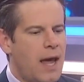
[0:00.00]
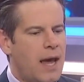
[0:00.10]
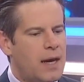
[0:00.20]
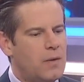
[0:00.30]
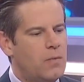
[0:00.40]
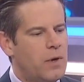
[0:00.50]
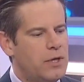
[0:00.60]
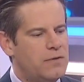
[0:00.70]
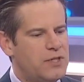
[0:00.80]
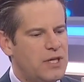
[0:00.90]
And what
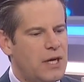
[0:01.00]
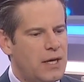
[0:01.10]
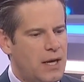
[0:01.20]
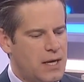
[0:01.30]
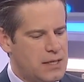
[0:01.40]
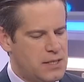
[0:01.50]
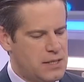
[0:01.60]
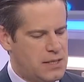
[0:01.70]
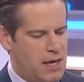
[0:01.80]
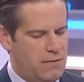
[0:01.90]
you've seen
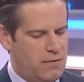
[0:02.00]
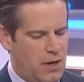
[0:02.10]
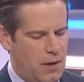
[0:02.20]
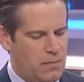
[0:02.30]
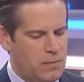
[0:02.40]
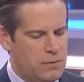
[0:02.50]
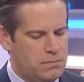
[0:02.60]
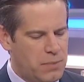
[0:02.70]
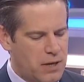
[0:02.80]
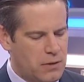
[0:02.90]
is that
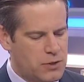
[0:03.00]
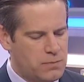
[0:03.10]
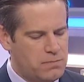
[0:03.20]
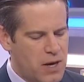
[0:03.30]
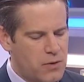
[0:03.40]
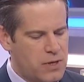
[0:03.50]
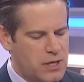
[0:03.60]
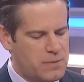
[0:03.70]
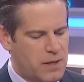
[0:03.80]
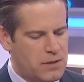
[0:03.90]
better than
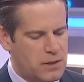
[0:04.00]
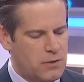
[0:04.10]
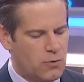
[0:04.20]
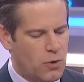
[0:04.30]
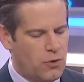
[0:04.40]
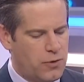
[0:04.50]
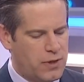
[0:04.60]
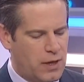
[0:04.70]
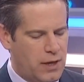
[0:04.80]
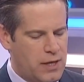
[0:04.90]
expected
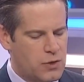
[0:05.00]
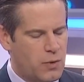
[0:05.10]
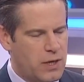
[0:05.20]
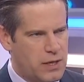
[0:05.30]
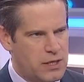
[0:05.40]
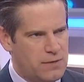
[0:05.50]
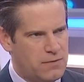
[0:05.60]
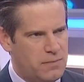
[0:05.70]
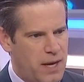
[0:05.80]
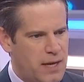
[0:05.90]
growth in 2019
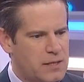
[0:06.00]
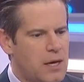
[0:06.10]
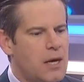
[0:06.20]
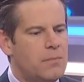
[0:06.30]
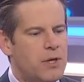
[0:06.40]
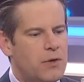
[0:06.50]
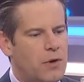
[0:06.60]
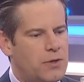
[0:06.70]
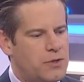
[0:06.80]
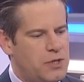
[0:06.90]
for the banks, but
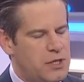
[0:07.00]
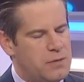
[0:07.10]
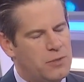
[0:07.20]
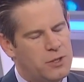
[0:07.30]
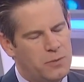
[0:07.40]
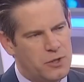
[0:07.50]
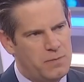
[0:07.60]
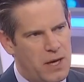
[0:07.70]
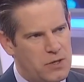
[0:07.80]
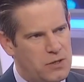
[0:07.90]
you're also seeing some multiple
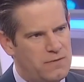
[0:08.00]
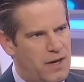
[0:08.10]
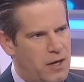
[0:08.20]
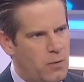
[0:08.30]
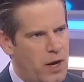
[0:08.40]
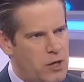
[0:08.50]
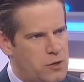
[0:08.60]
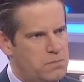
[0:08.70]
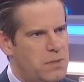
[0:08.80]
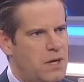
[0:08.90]
expansion in the
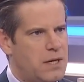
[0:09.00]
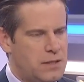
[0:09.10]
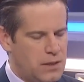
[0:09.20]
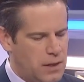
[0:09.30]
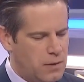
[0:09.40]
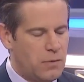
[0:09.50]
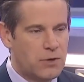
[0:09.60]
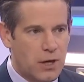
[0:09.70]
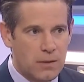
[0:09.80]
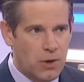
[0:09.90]
valuation because, like we've
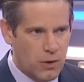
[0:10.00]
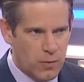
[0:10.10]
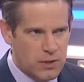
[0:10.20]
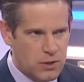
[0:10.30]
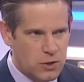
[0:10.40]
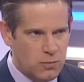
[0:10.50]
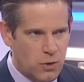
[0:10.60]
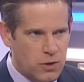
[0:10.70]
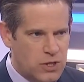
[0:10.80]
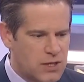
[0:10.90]
talked about on residential
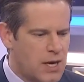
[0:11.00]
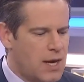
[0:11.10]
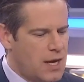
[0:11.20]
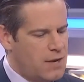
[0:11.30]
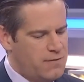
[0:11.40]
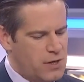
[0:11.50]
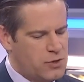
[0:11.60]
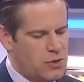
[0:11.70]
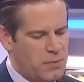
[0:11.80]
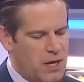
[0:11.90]
mortgages,
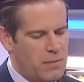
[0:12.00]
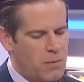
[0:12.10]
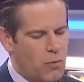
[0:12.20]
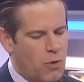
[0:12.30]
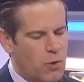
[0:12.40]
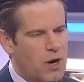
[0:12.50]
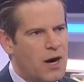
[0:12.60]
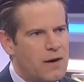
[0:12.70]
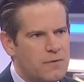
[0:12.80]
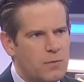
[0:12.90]
investors are becoming more and more
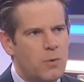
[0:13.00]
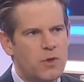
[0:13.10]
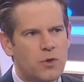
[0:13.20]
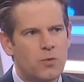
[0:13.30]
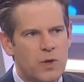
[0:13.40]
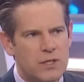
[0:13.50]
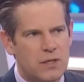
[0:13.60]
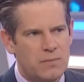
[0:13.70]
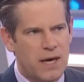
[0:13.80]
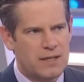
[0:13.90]
comfortable with the
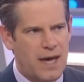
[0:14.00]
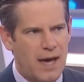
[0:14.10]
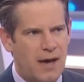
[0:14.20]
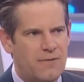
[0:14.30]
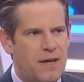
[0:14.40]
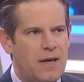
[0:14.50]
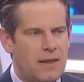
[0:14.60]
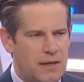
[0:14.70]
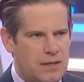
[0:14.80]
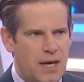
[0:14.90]
risk the banks have,
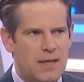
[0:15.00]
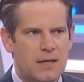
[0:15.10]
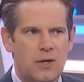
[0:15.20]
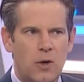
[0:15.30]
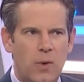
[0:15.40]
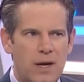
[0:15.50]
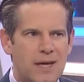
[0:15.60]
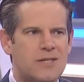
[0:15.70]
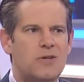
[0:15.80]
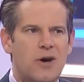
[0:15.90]
that saying that, you know what,
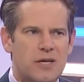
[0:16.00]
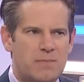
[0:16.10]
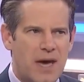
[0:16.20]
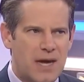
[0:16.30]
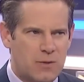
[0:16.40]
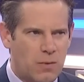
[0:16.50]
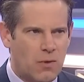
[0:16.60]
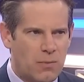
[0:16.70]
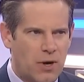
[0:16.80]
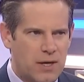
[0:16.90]
it's not as bad as what we
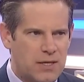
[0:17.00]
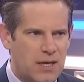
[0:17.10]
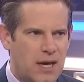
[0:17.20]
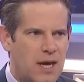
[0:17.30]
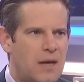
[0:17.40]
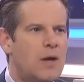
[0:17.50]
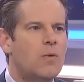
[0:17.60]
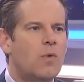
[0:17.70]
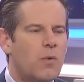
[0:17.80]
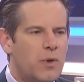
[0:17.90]
were pricing in.
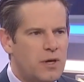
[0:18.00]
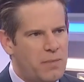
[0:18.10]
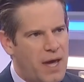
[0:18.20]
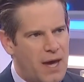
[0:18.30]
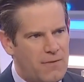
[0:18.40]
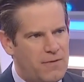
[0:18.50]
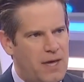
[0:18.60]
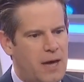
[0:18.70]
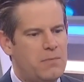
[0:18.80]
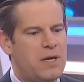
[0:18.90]
We're willing to pay out for
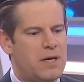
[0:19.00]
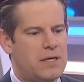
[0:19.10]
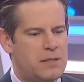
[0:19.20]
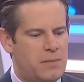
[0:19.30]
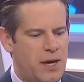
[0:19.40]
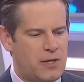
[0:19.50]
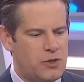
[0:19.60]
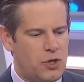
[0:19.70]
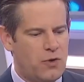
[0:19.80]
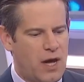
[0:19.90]
that because the banks
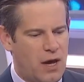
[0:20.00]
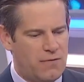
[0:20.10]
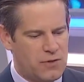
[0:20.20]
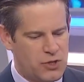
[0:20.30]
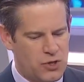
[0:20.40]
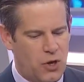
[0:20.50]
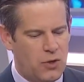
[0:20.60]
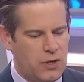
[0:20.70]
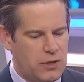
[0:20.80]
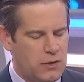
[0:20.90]
do have
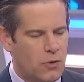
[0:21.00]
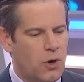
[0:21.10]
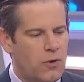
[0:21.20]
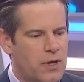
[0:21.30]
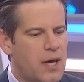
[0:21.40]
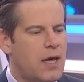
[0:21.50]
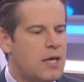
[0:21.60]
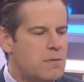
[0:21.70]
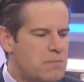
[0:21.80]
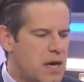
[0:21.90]
solid growth.
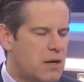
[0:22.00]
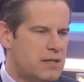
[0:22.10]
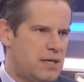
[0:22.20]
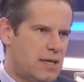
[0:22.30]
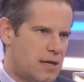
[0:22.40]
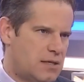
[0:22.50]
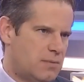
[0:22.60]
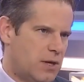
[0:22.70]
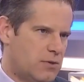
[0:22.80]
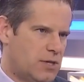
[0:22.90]
You may not see that in
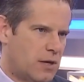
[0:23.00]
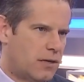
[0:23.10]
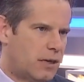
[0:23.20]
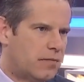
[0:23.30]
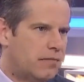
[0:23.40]
some other sectors.